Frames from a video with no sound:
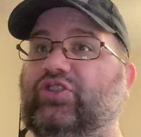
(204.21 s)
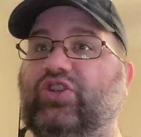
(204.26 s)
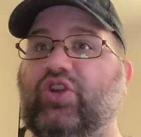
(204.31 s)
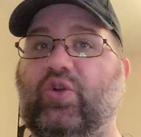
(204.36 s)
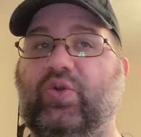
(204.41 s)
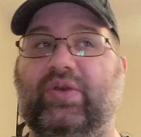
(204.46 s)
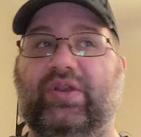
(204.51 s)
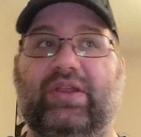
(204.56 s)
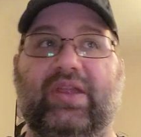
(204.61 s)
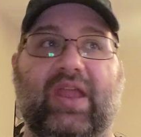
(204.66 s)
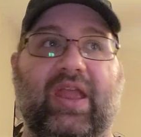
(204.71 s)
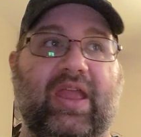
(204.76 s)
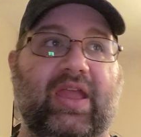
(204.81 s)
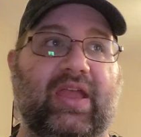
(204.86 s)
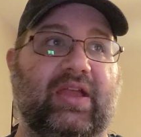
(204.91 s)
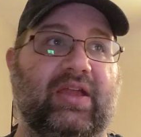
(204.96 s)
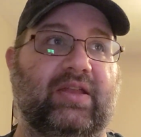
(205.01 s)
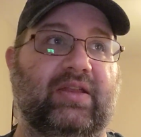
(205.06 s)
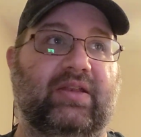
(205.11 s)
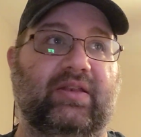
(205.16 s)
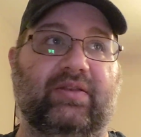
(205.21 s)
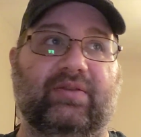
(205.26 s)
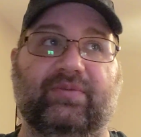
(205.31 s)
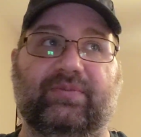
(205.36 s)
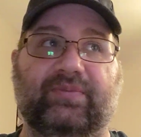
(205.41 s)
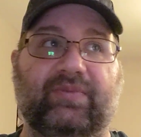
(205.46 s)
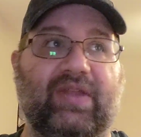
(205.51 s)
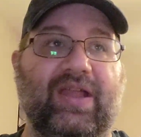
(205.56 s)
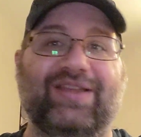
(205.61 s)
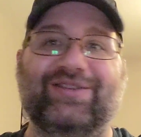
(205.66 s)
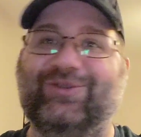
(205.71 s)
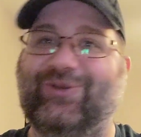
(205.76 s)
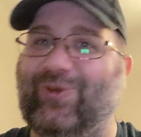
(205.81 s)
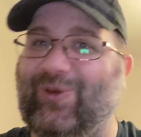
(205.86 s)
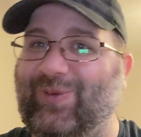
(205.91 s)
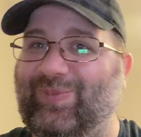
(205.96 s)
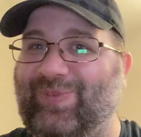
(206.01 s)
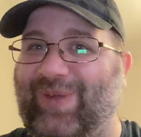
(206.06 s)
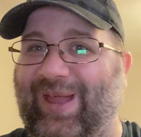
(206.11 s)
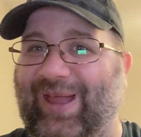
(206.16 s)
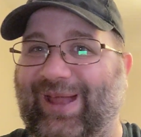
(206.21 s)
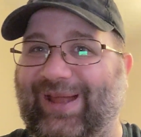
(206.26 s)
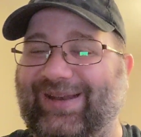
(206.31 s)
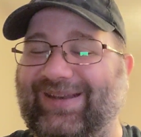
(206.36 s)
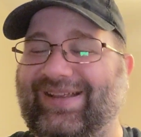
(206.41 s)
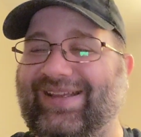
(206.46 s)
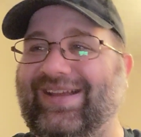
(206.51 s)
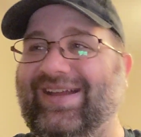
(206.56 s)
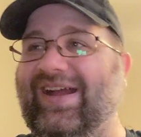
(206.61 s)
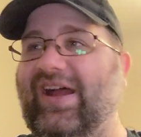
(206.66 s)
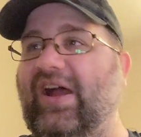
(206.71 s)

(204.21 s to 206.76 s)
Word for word: Jody and the ice cream man